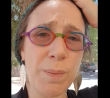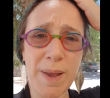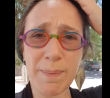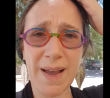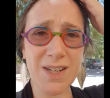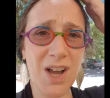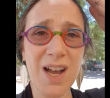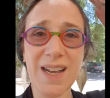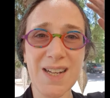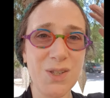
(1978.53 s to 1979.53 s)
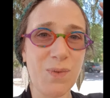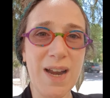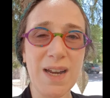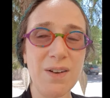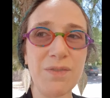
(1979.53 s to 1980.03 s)
"You were bitten by a dog and it's
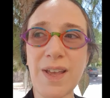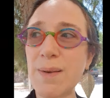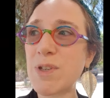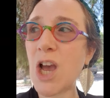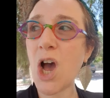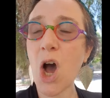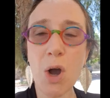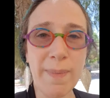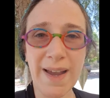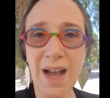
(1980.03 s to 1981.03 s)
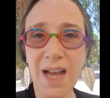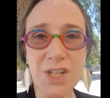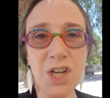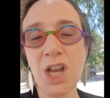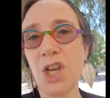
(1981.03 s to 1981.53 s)
red and inflamed. Oh my
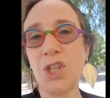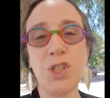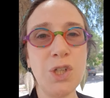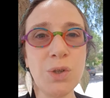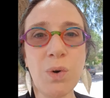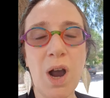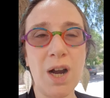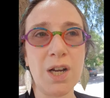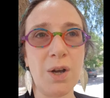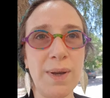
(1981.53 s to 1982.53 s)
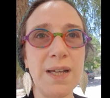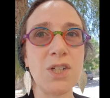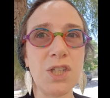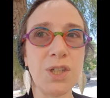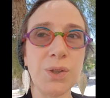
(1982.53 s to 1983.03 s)
gosh, you are
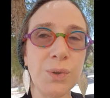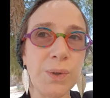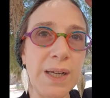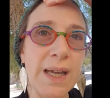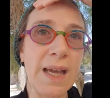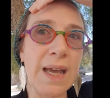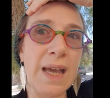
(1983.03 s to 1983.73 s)
going to